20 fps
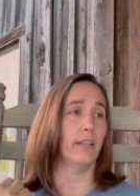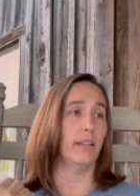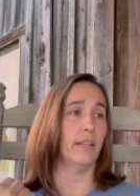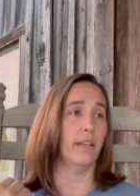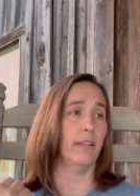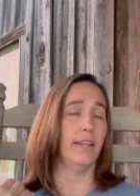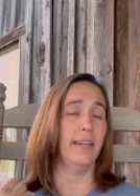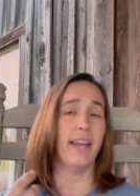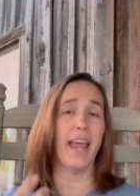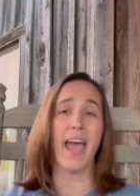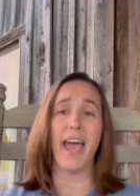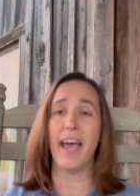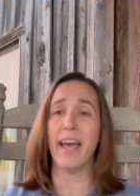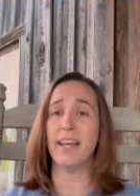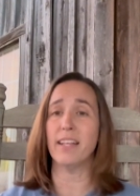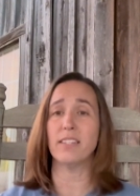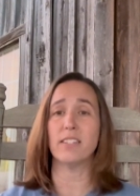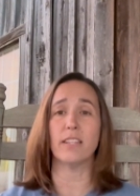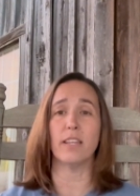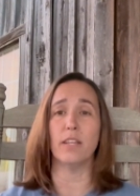
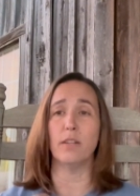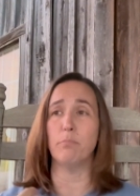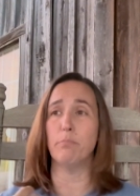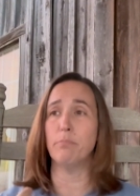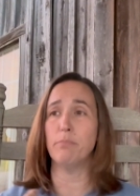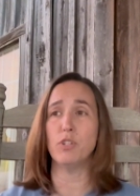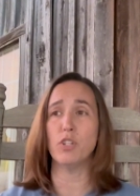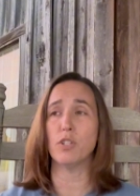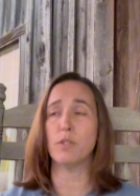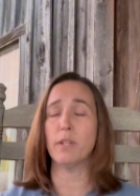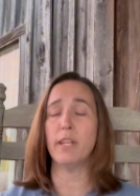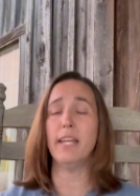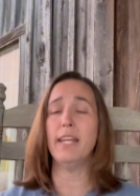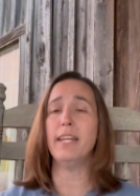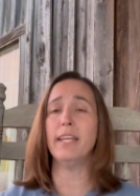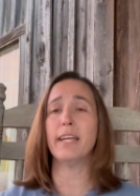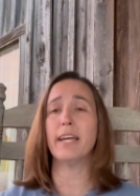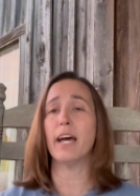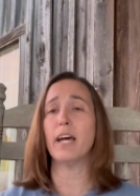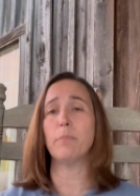gnats and just
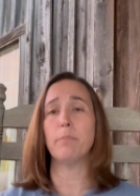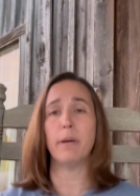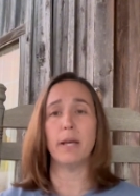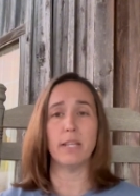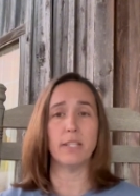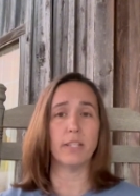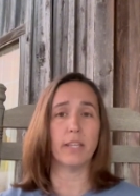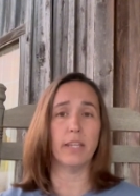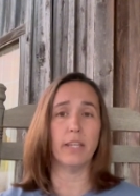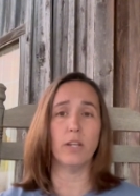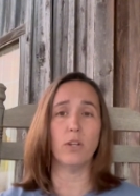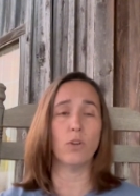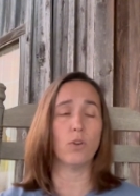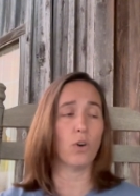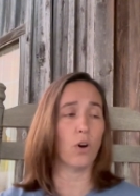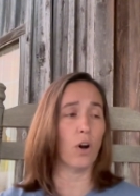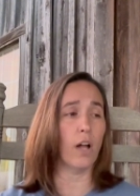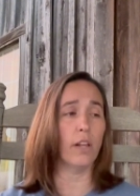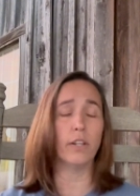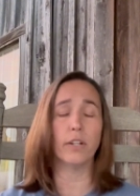any kind of pesky
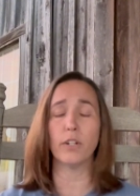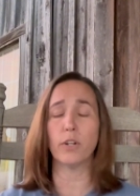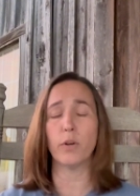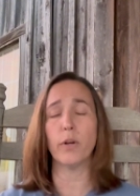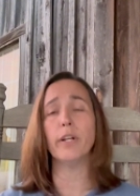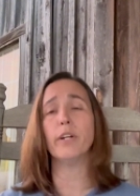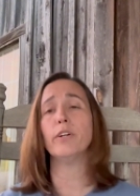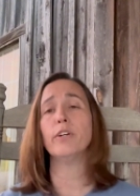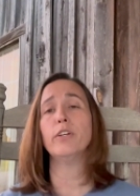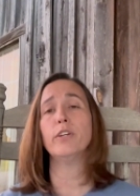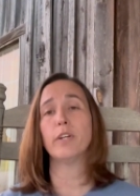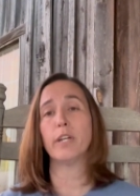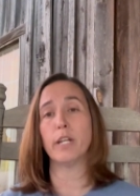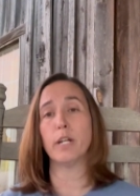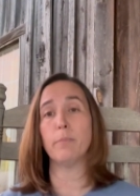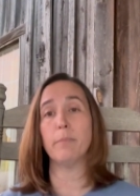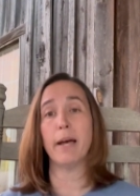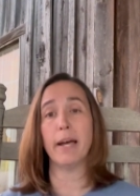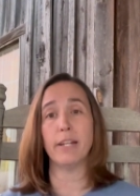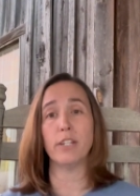crawling critter you can
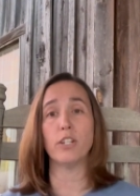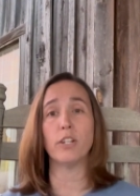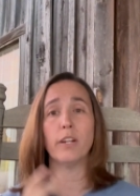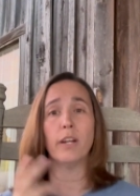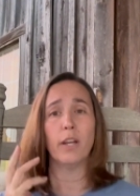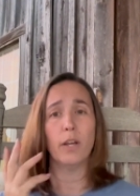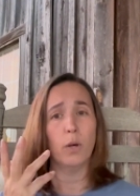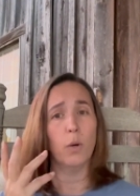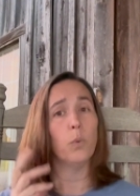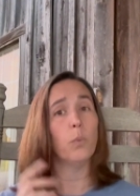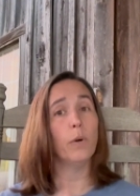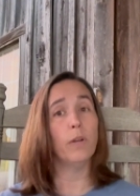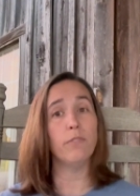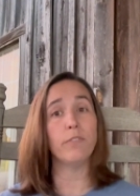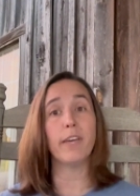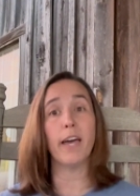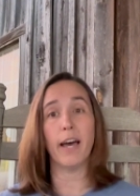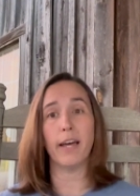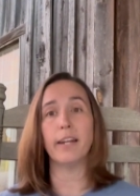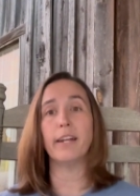imagine.
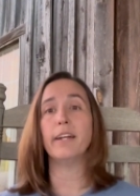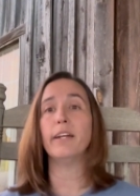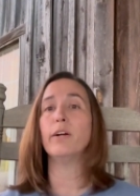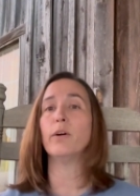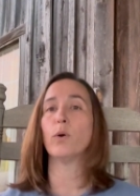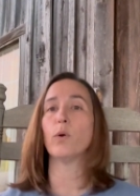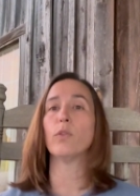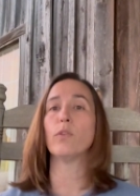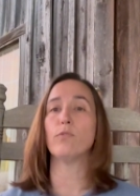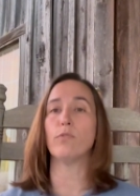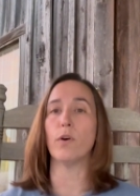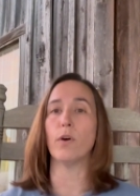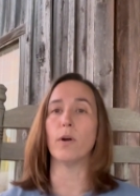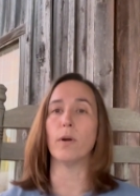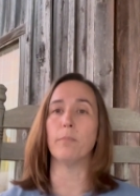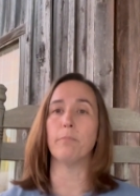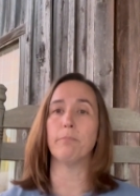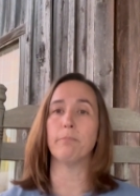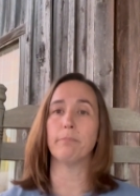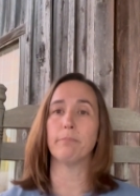We've got it here on the
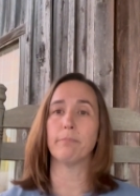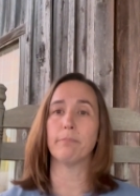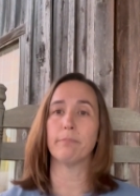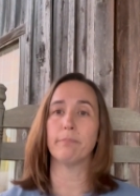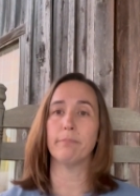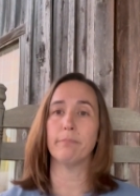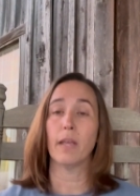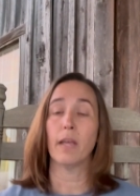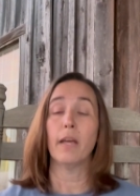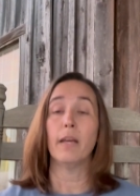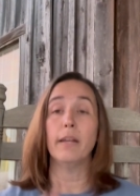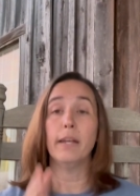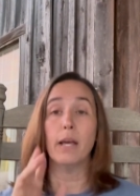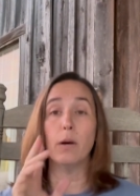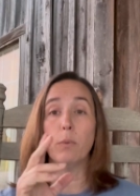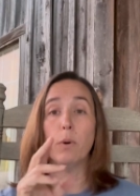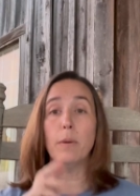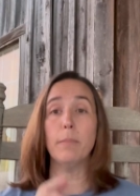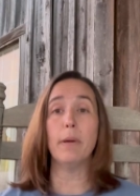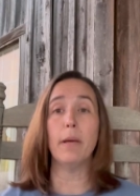farm. Now
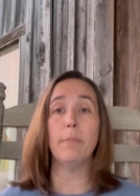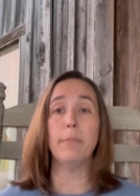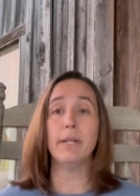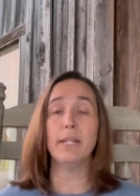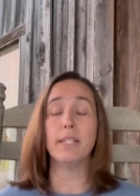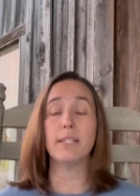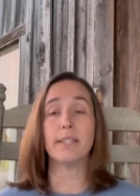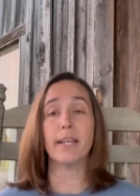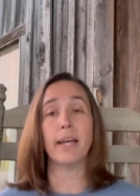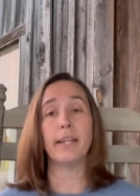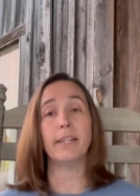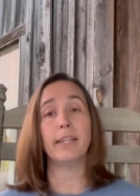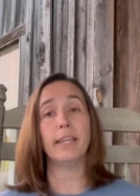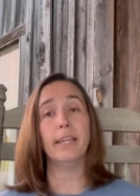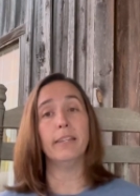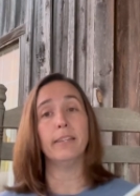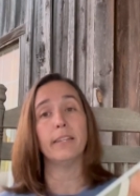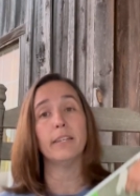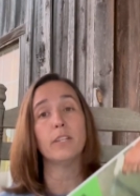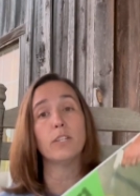what made me decide to
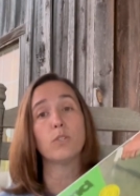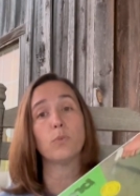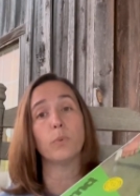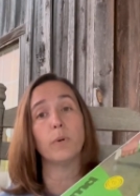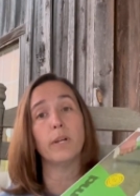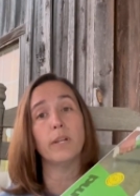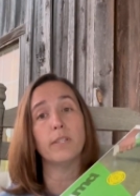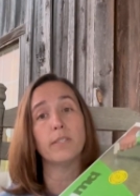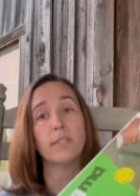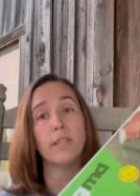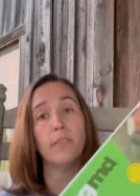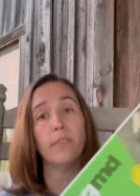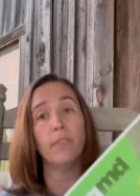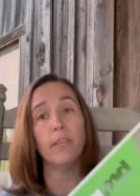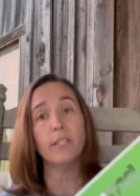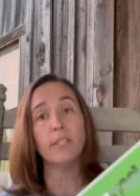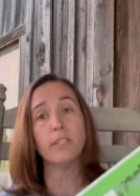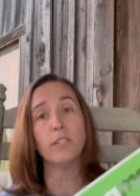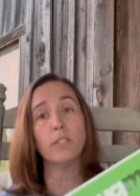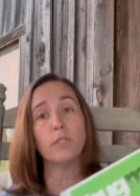get this was
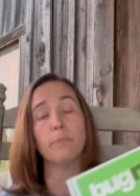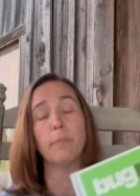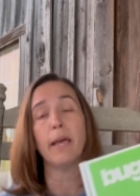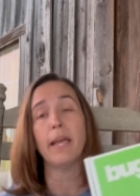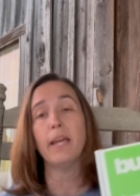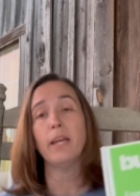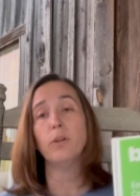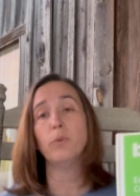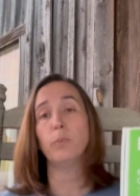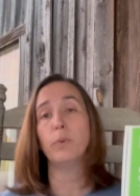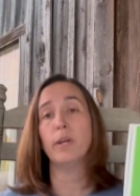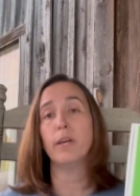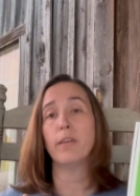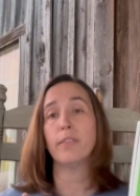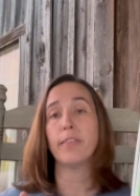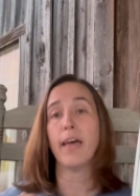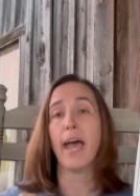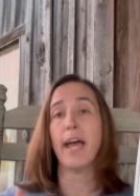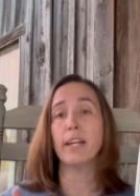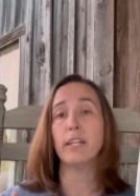this is made
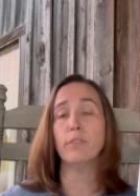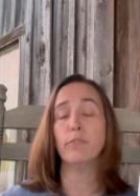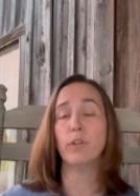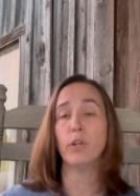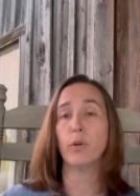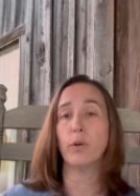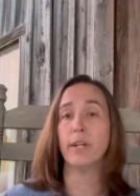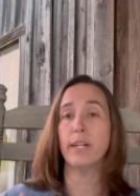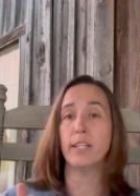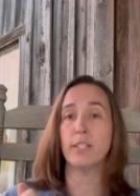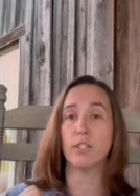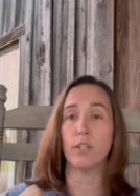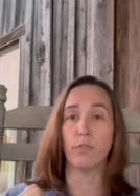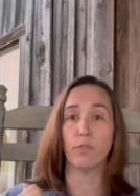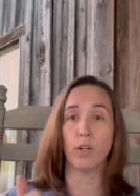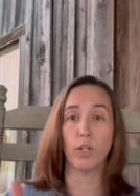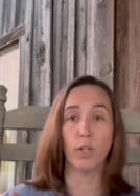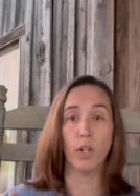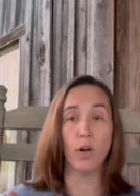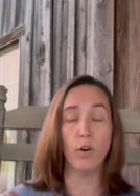with active ingredients
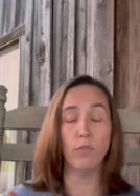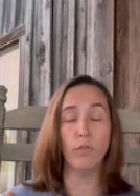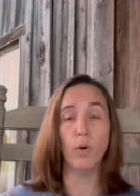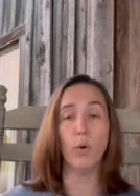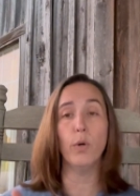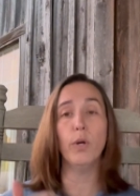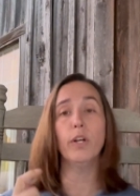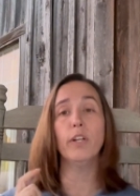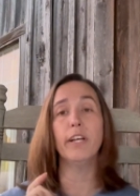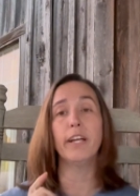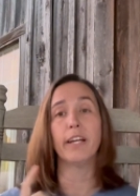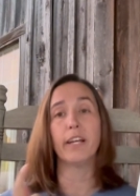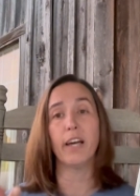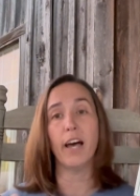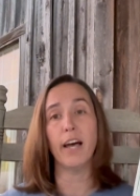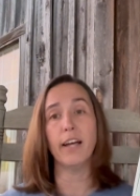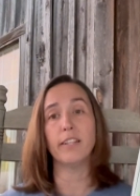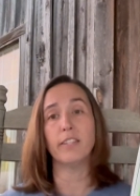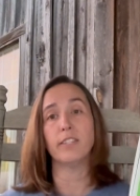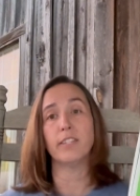of clove oil and
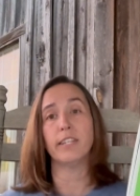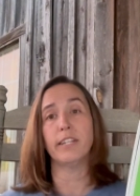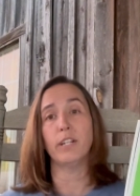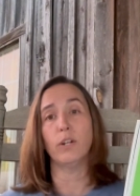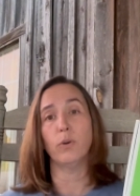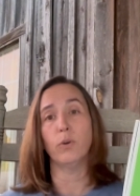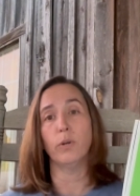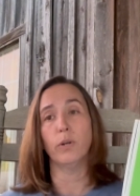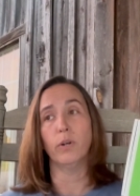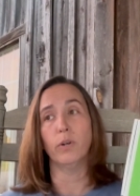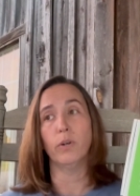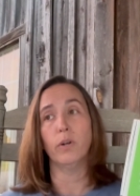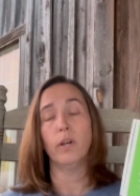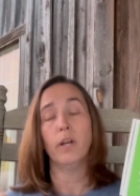cottonseed oil.